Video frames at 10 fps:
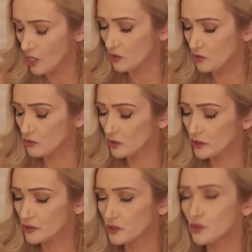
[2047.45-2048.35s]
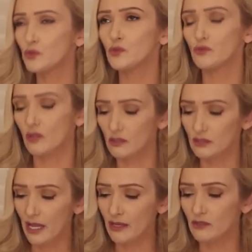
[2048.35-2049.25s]
you learn to
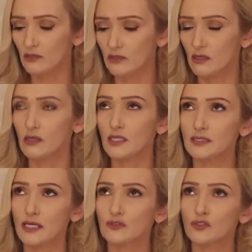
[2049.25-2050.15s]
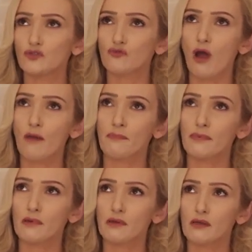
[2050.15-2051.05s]
it's like to drop,